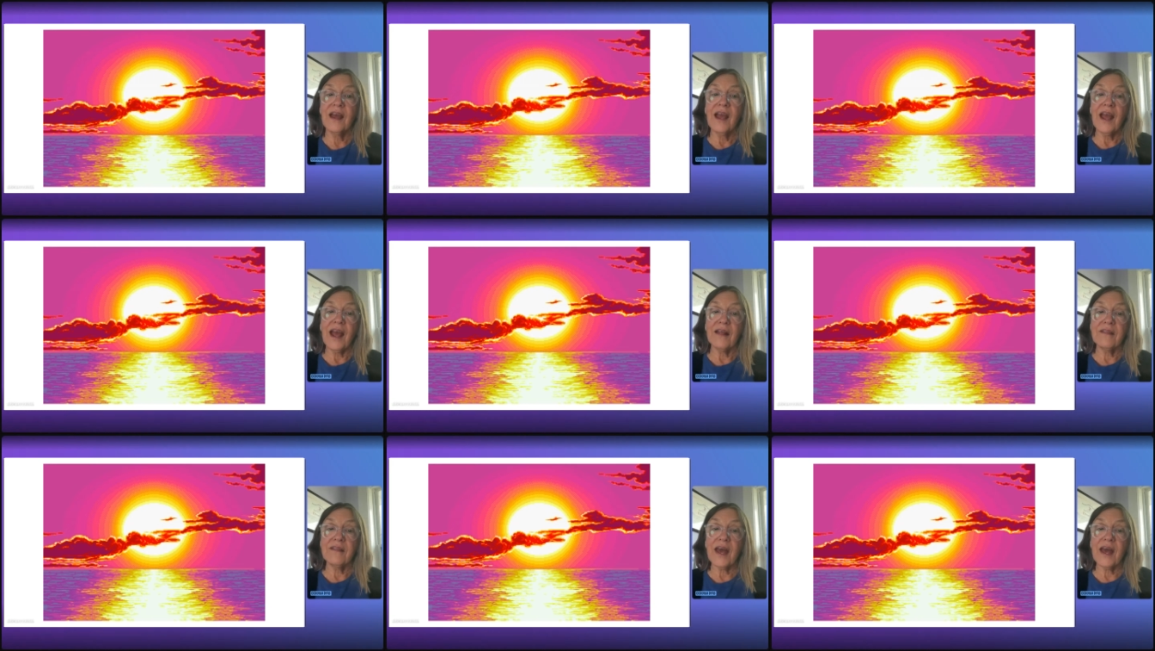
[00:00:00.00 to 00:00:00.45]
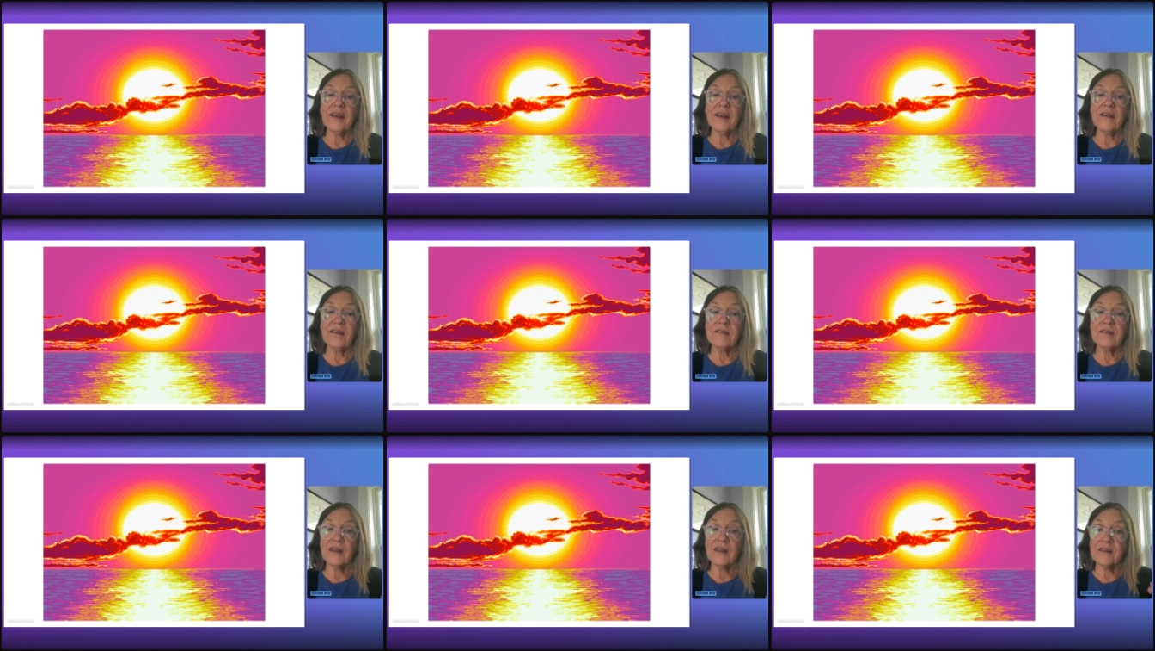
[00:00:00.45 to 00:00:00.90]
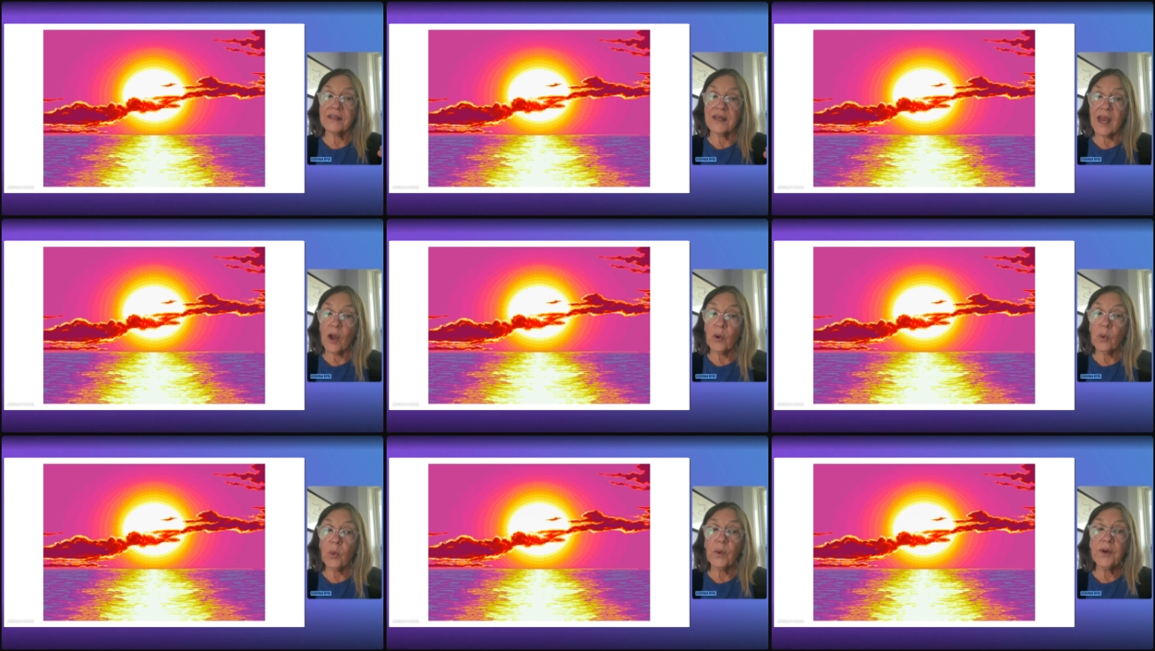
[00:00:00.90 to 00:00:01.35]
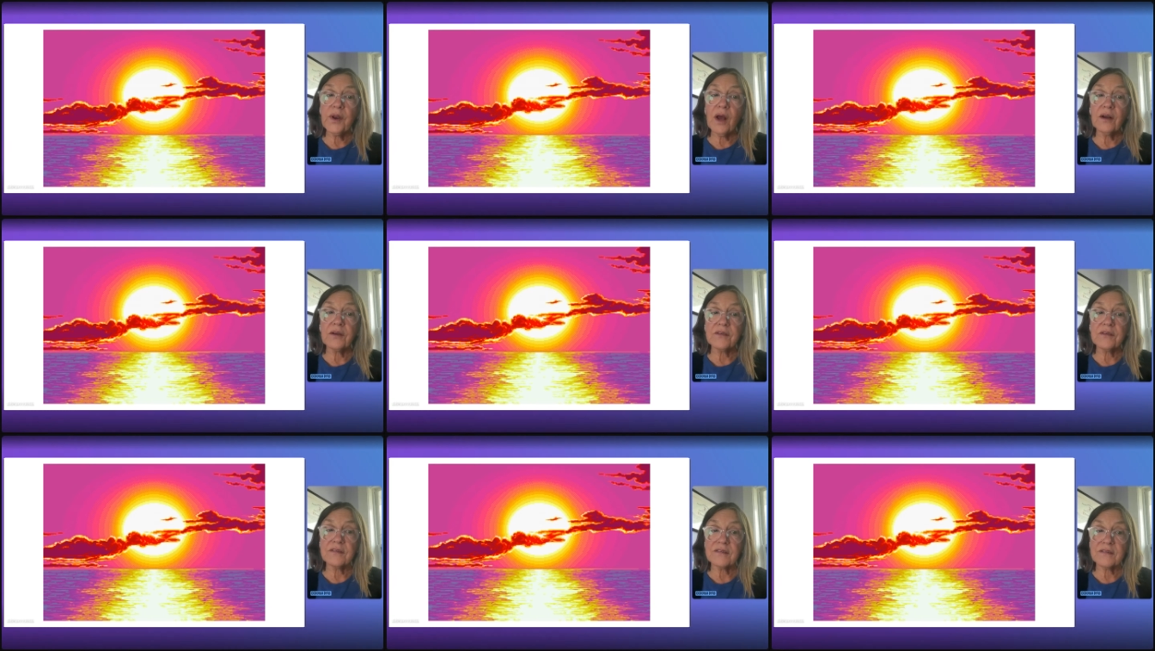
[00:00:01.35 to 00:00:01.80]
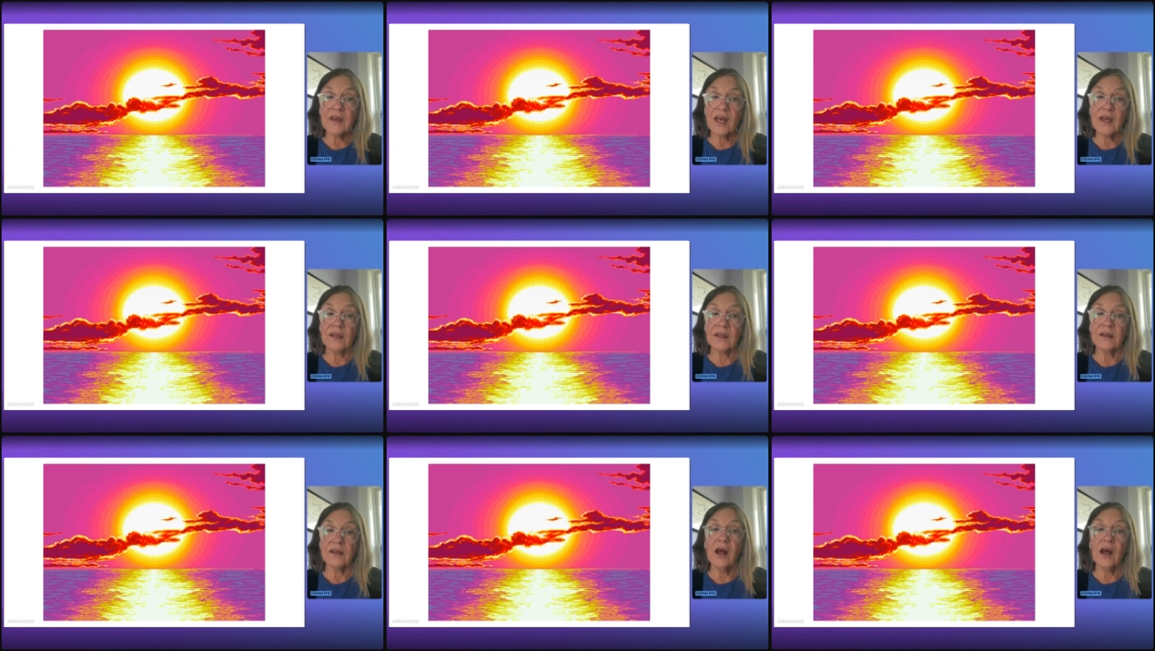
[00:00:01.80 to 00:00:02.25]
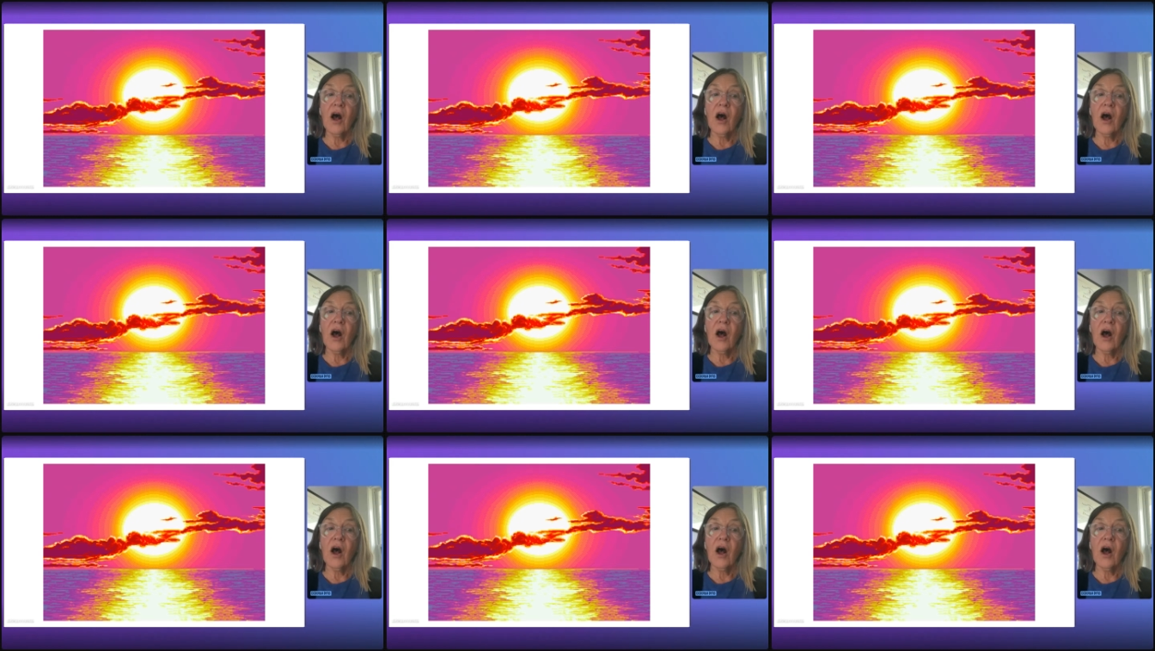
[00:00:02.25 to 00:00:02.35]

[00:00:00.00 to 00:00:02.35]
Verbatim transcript: And that is the equinox sun